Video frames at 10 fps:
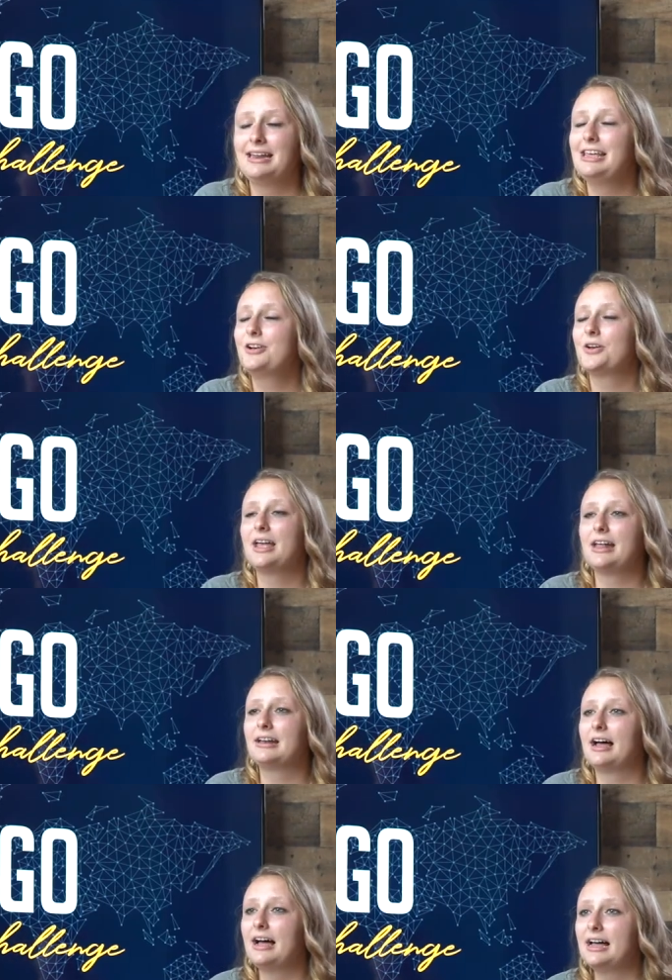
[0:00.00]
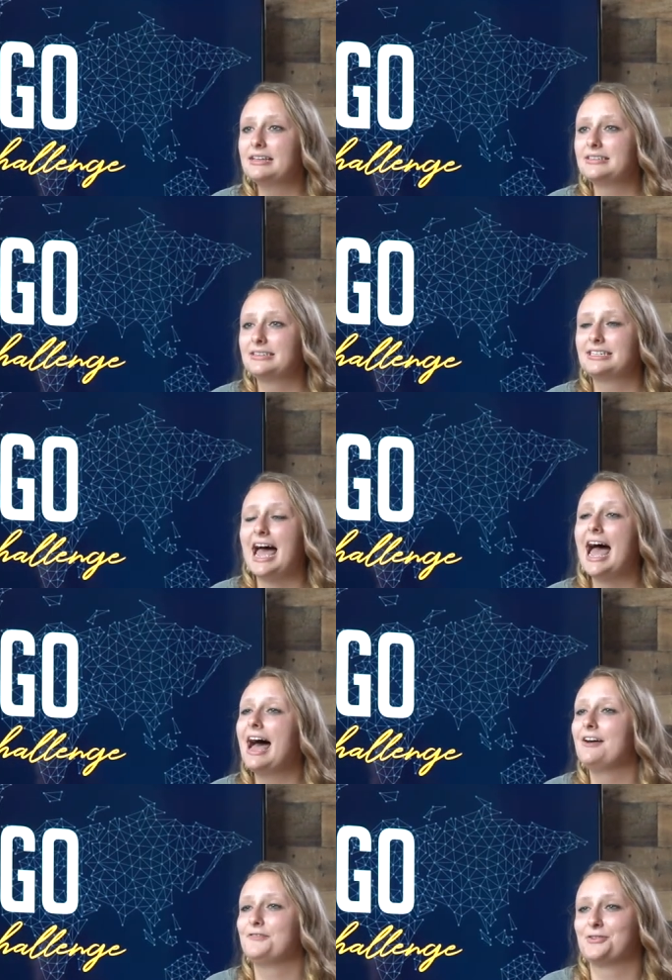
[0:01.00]
and he created us to
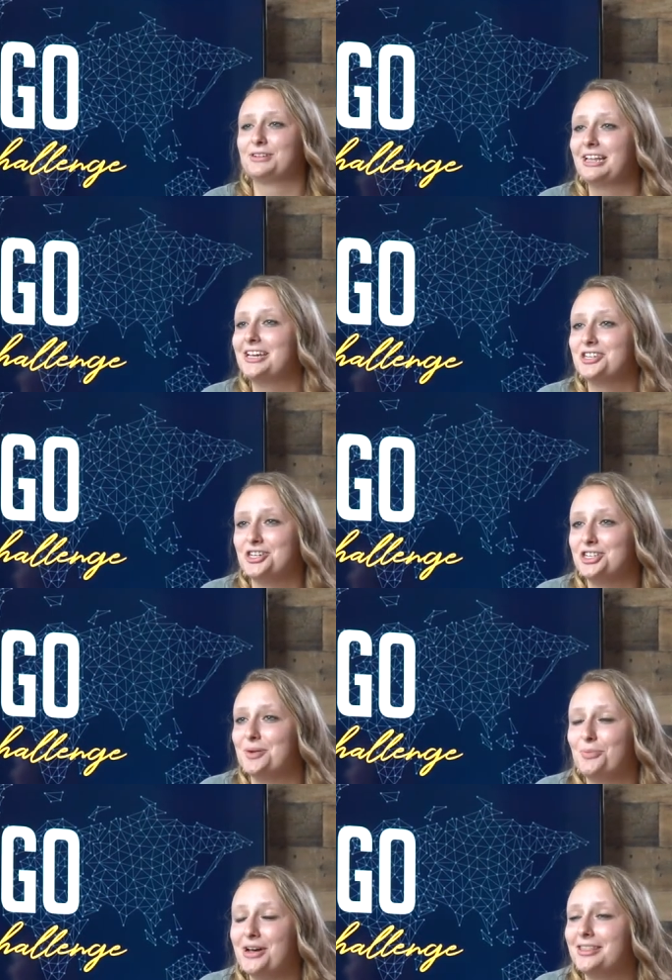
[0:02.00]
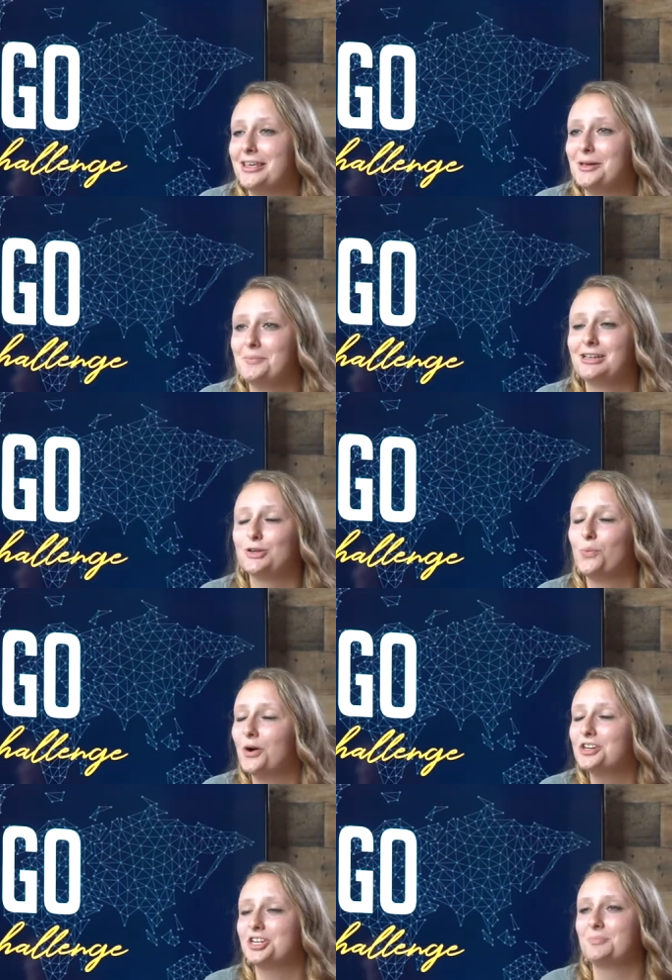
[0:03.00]
have a relationship with him and to
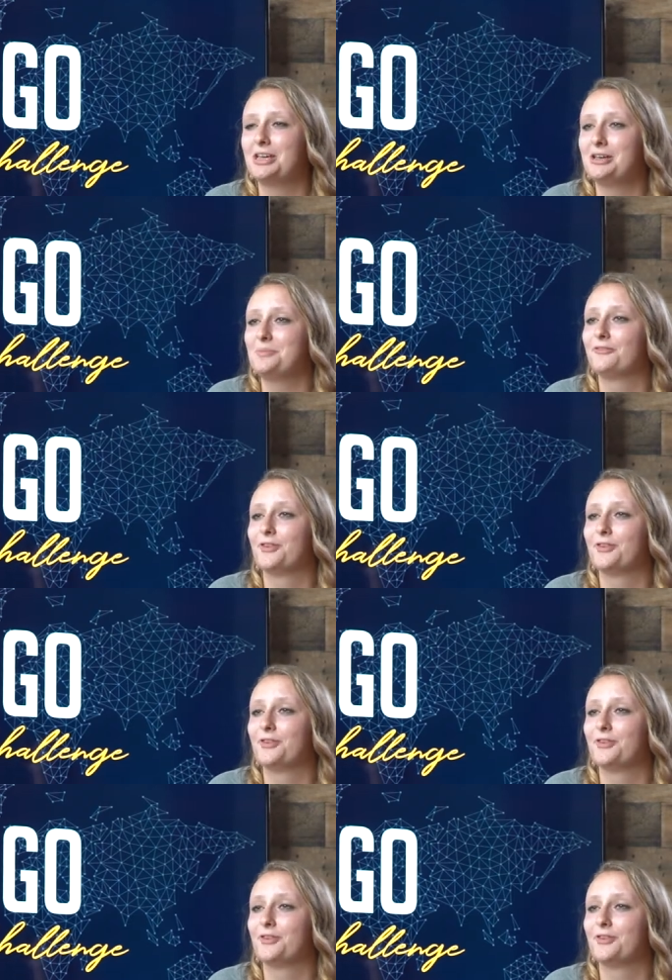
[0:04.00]
worship him